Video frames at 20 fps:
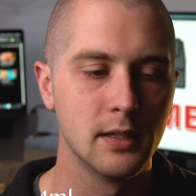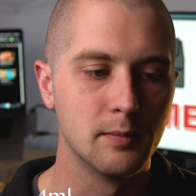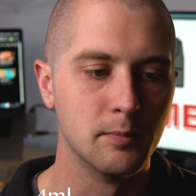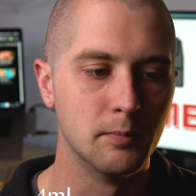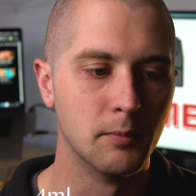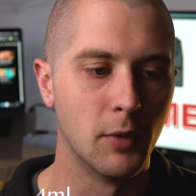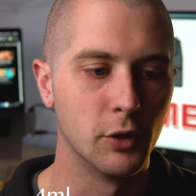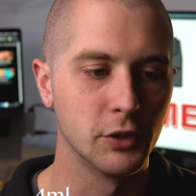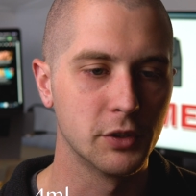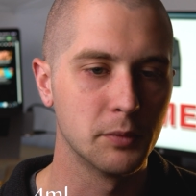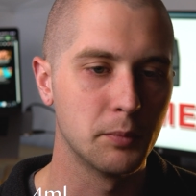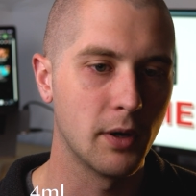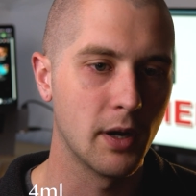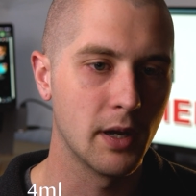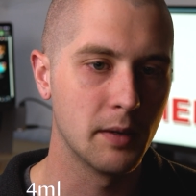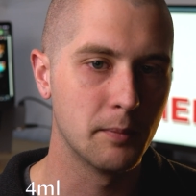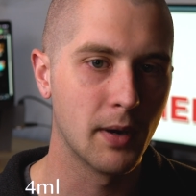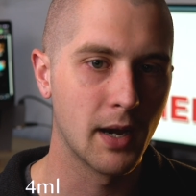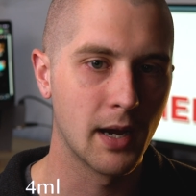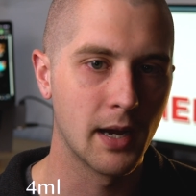
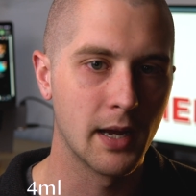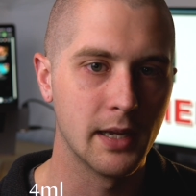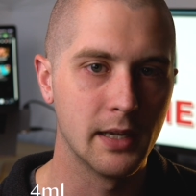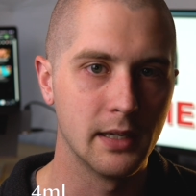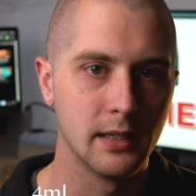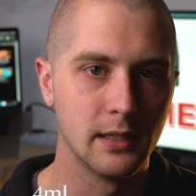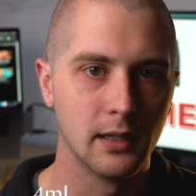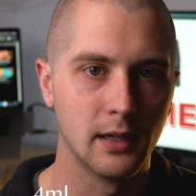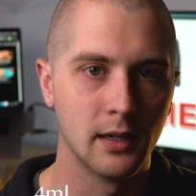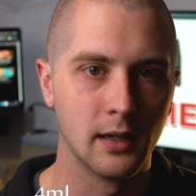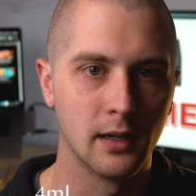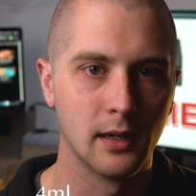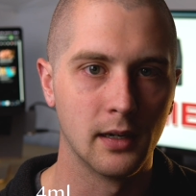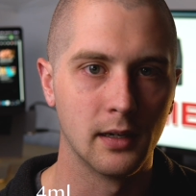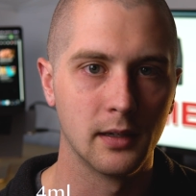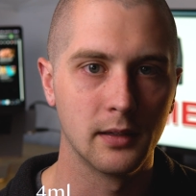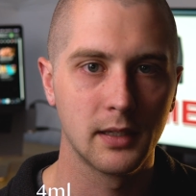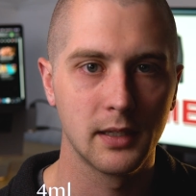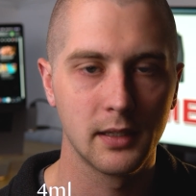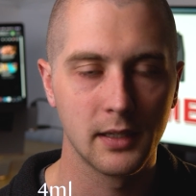multiplied
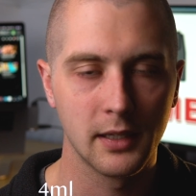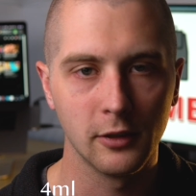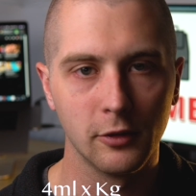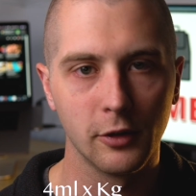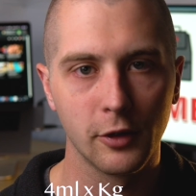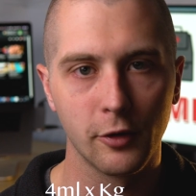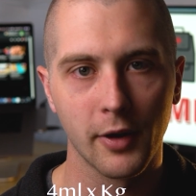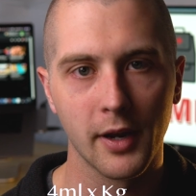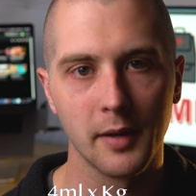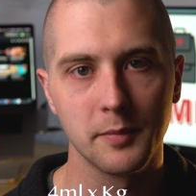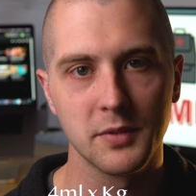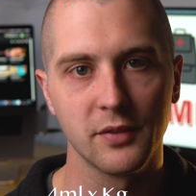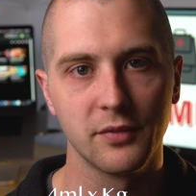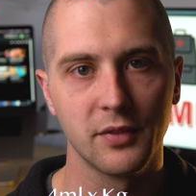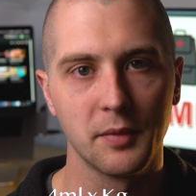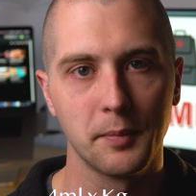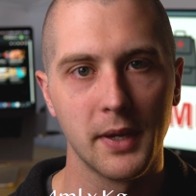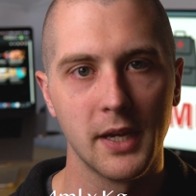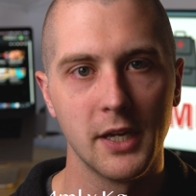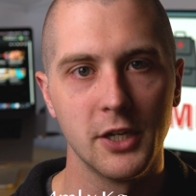by kilograms of
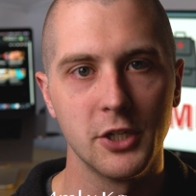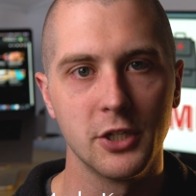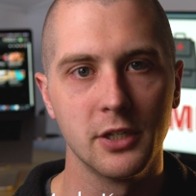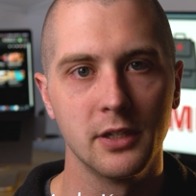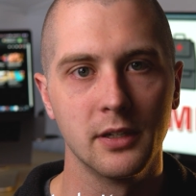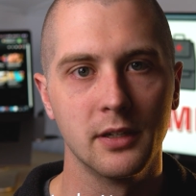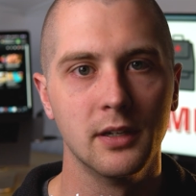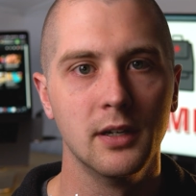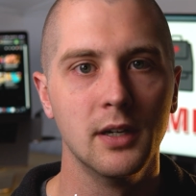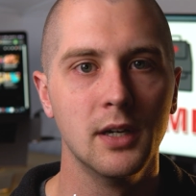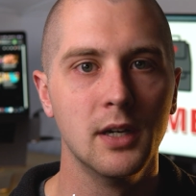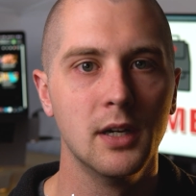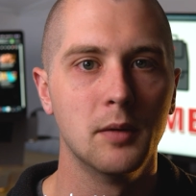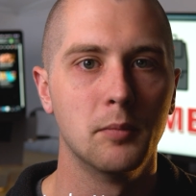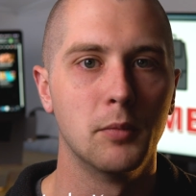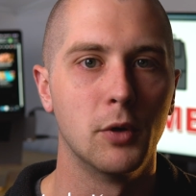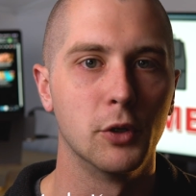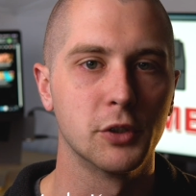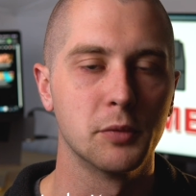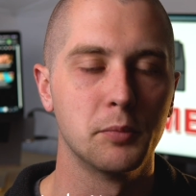the patient,
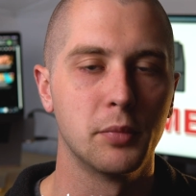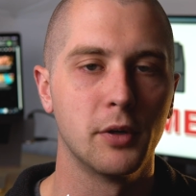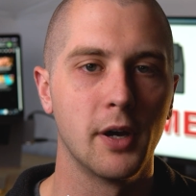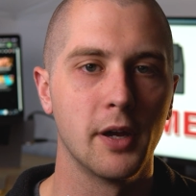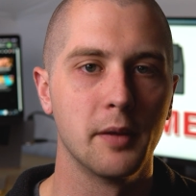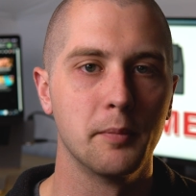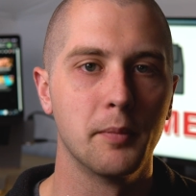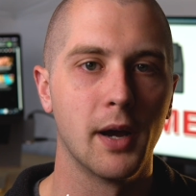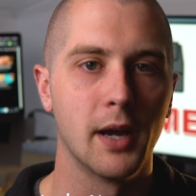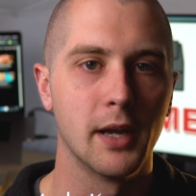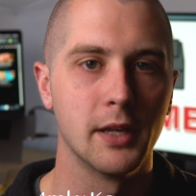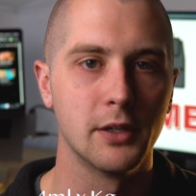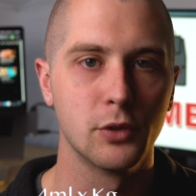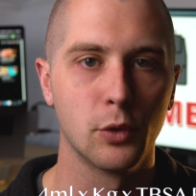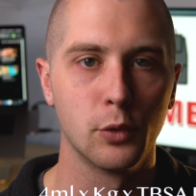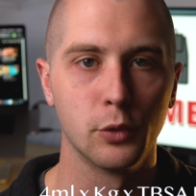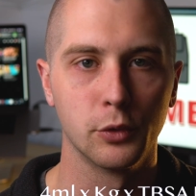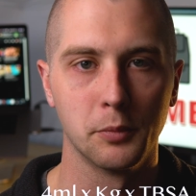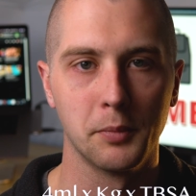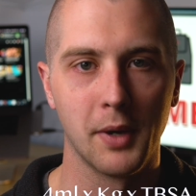multiplied by
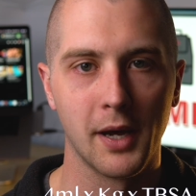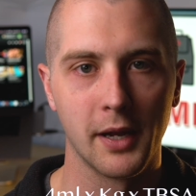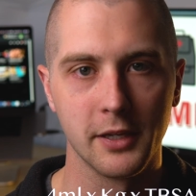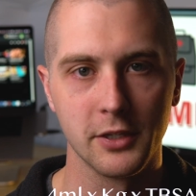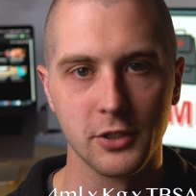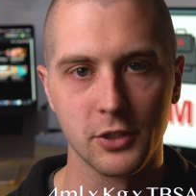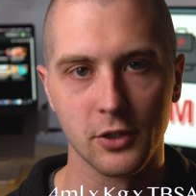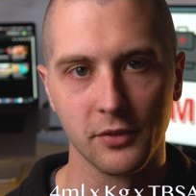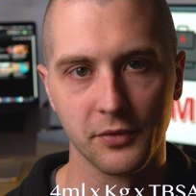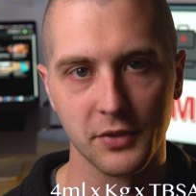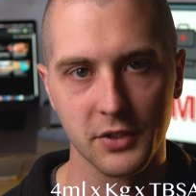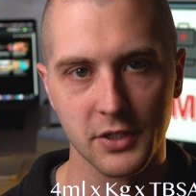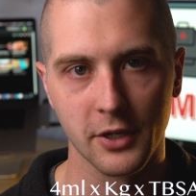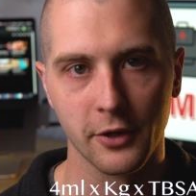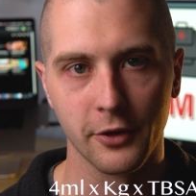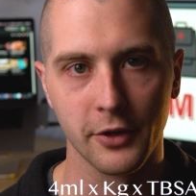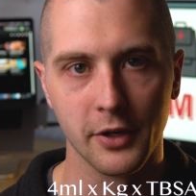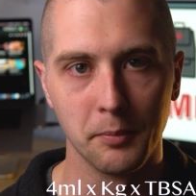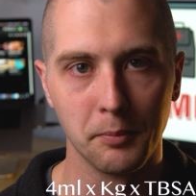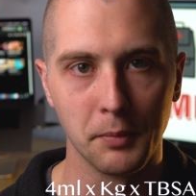total body surface
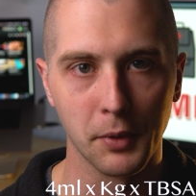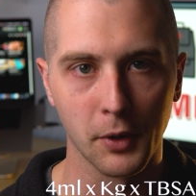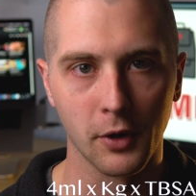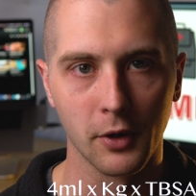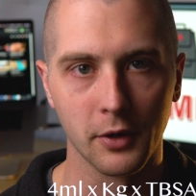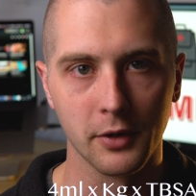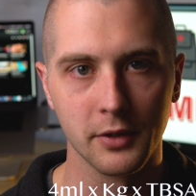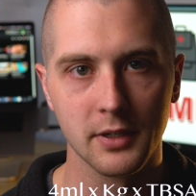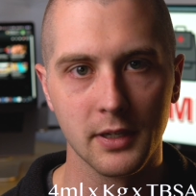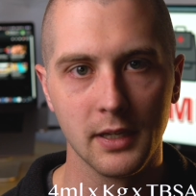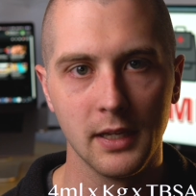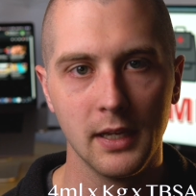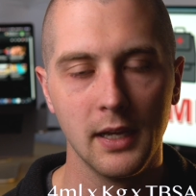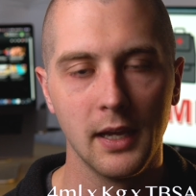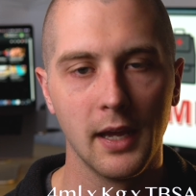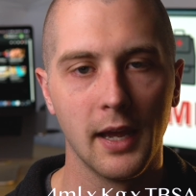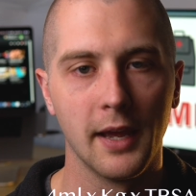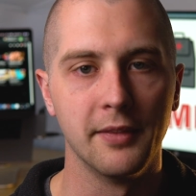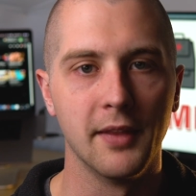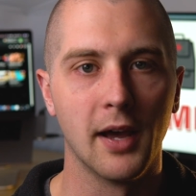area burned.
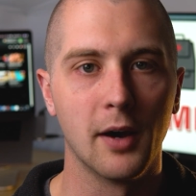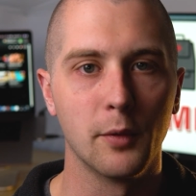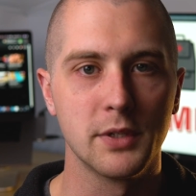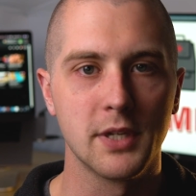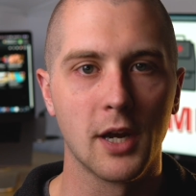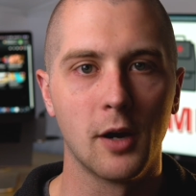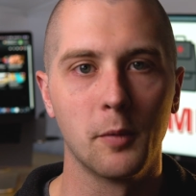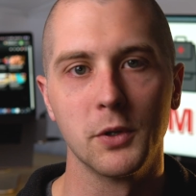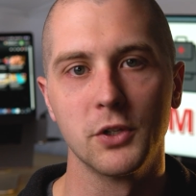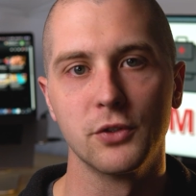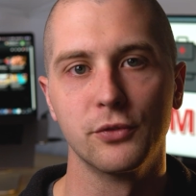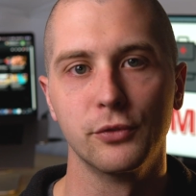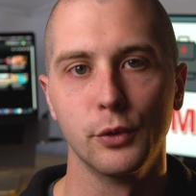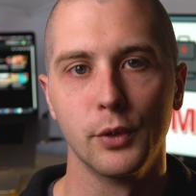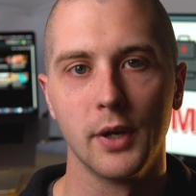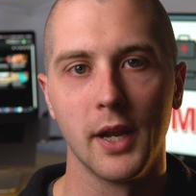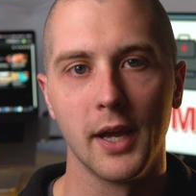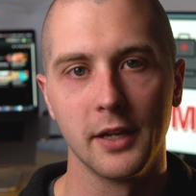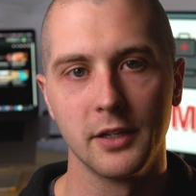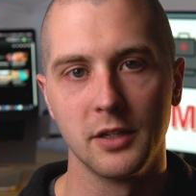And that was how much
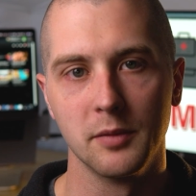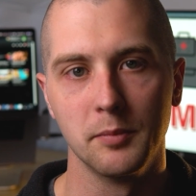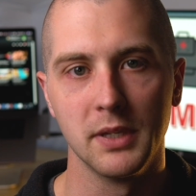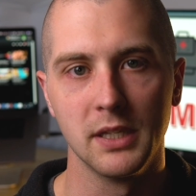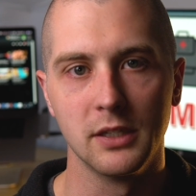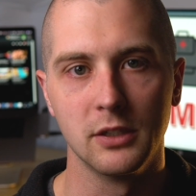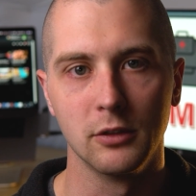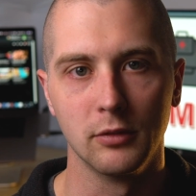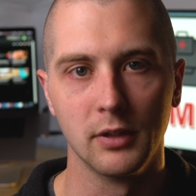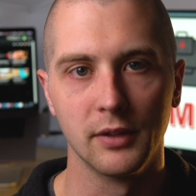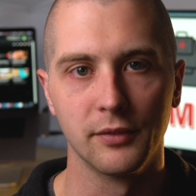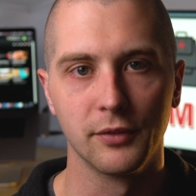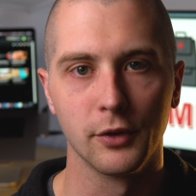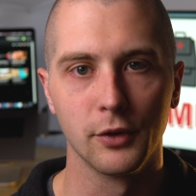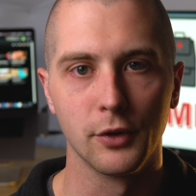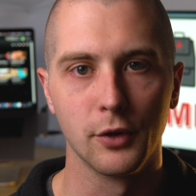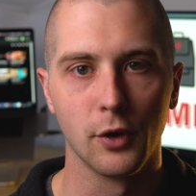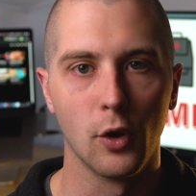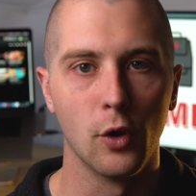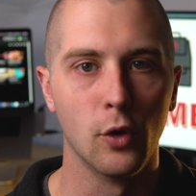fluid had to be
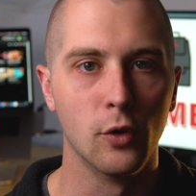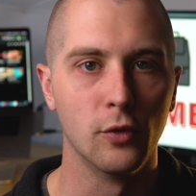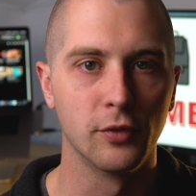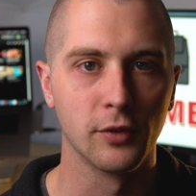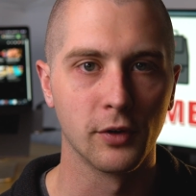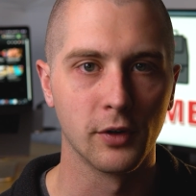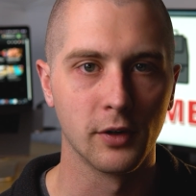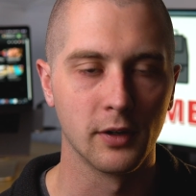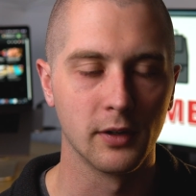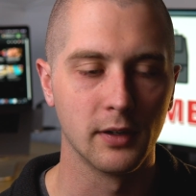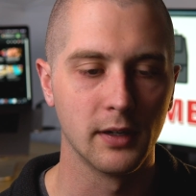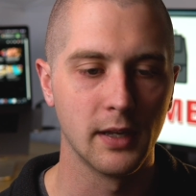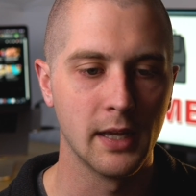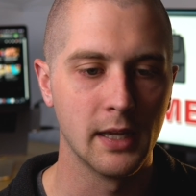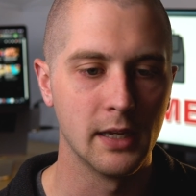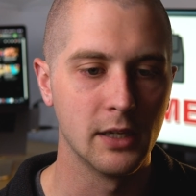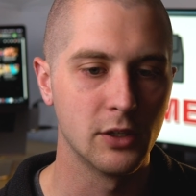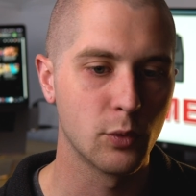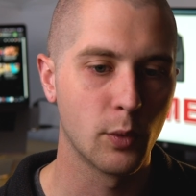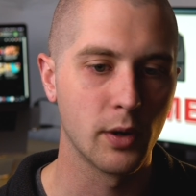delivered over
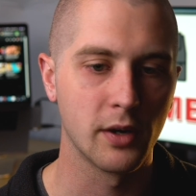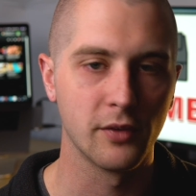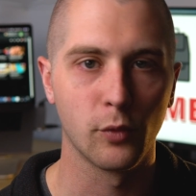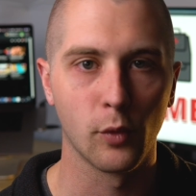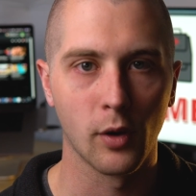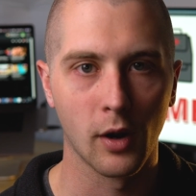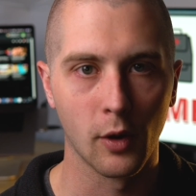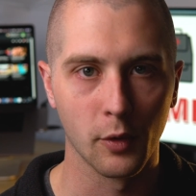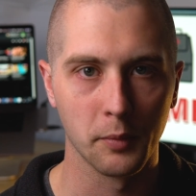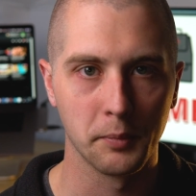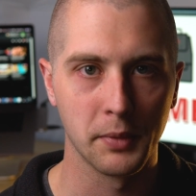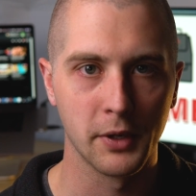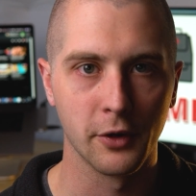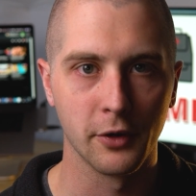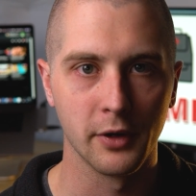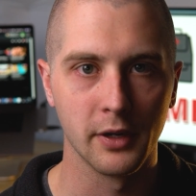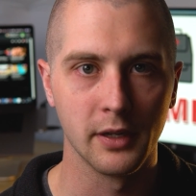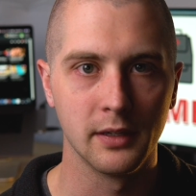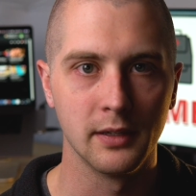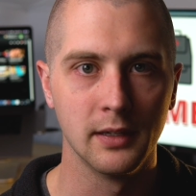a 24-hour
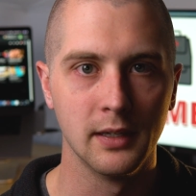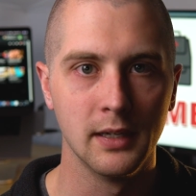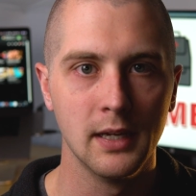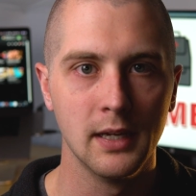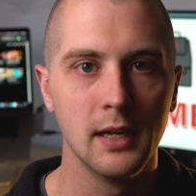period.